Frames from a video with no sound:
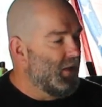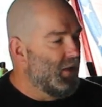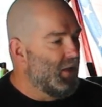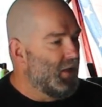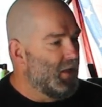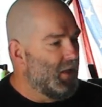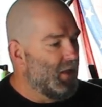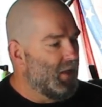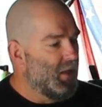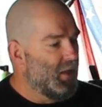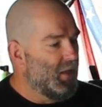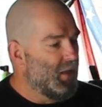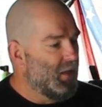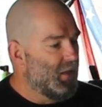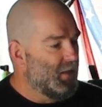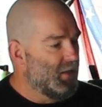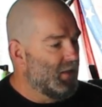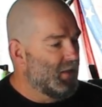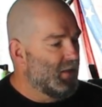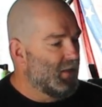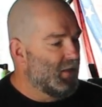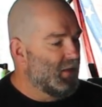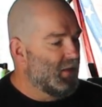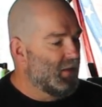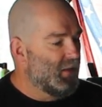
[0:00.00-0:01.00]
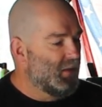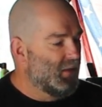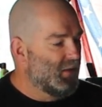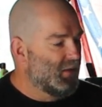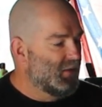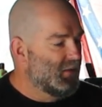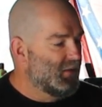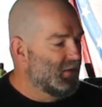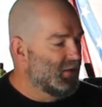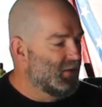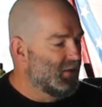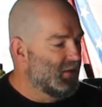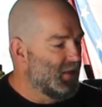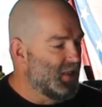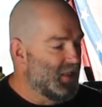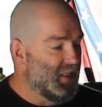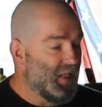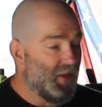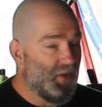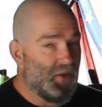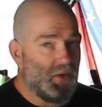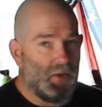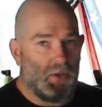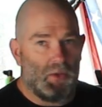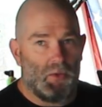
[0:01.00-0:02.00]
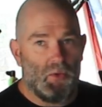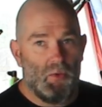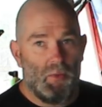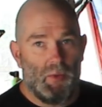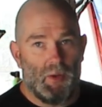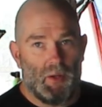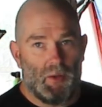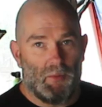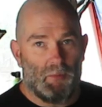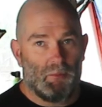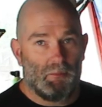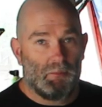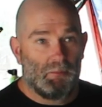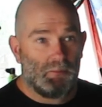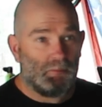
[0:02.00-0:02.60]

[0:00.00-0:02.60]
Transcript: and there's nothing I can do about it.